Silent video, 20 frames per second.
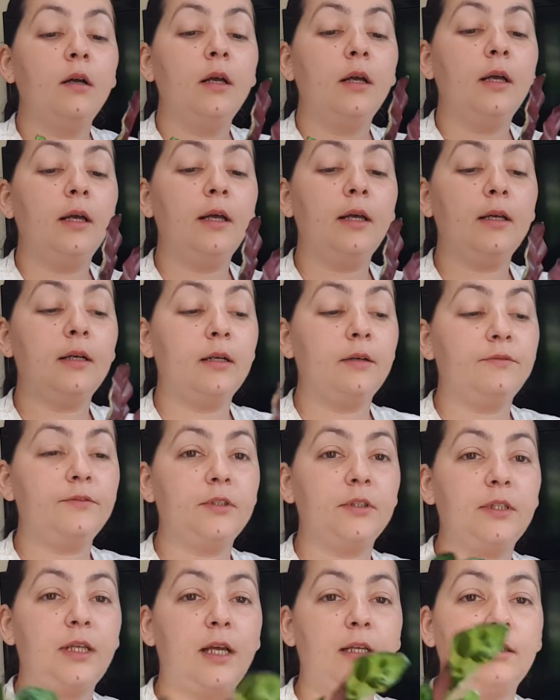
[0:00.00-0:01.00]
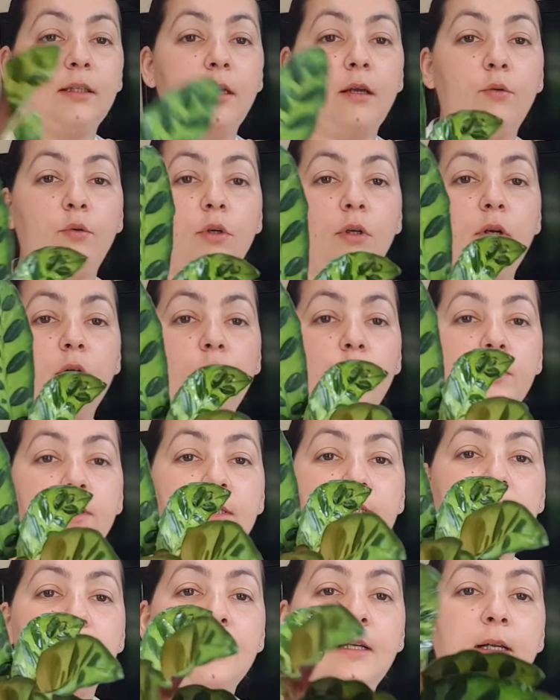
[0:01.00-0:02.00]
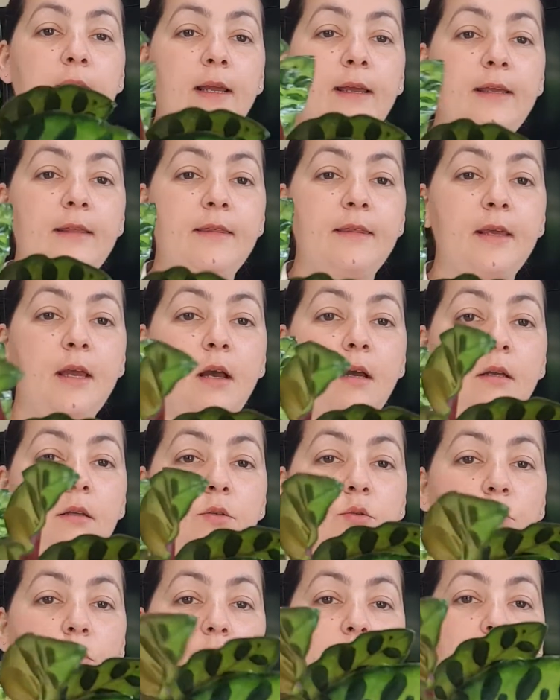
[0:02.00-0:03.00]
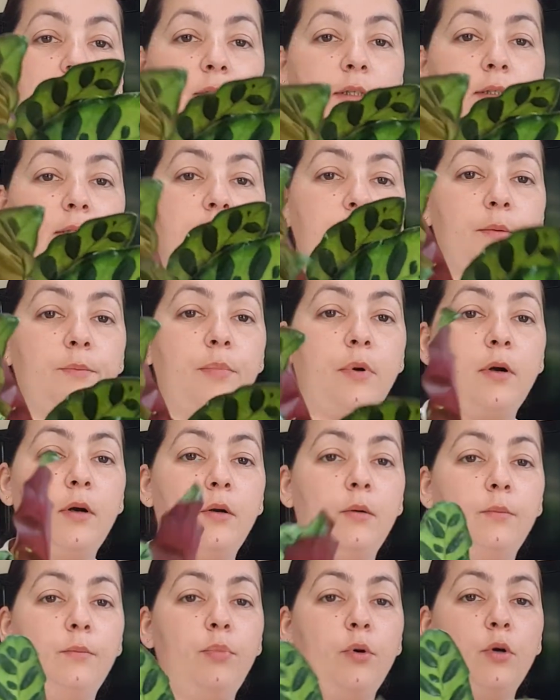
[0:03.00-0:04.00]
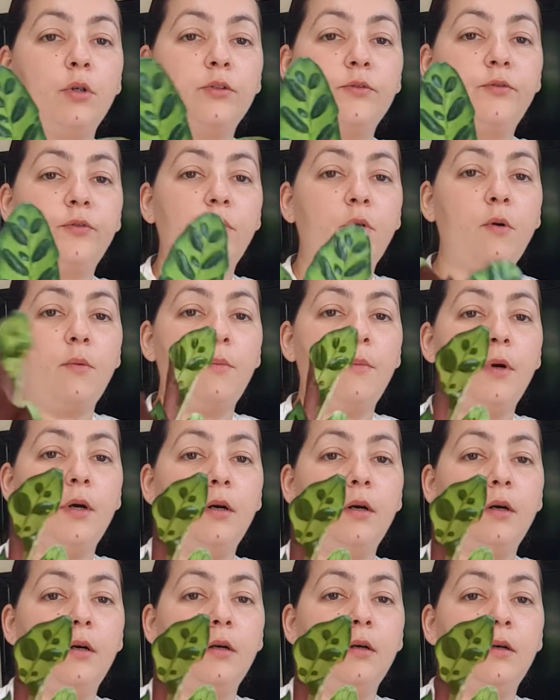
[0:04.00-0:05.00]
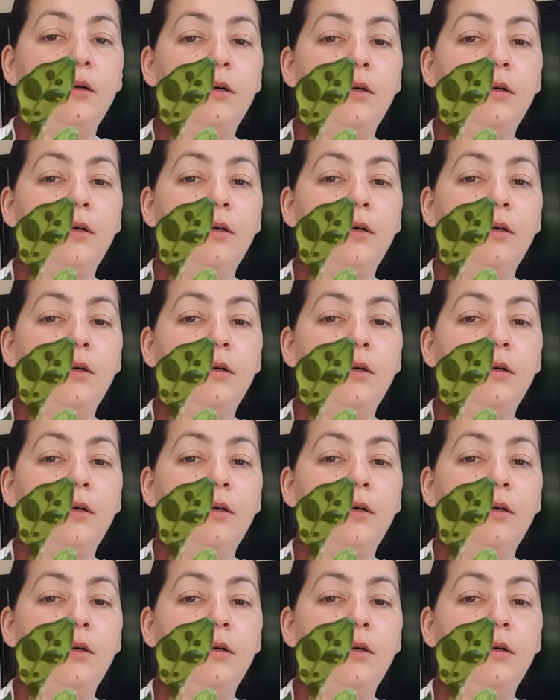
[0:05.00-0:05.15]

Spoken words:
And after that, I will go with this calathea as well that I bought from